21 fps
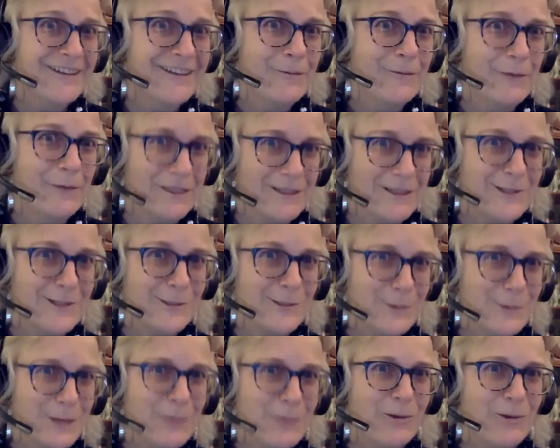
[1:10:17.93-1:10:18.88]
with these
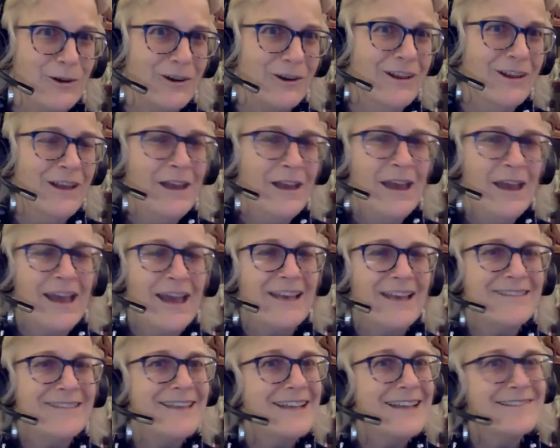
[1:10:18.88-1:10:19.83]
people
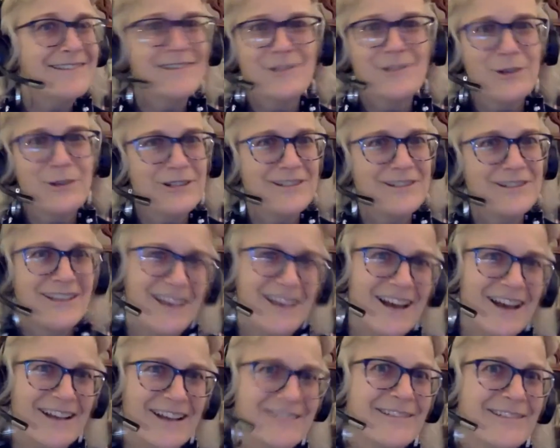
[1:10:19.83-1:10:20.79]
and that's as good as it
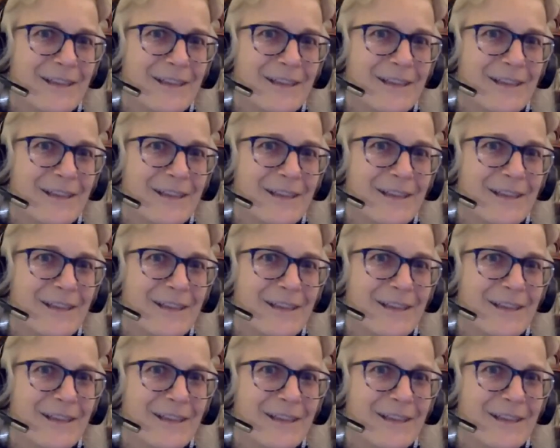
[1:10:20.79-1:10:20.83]
gets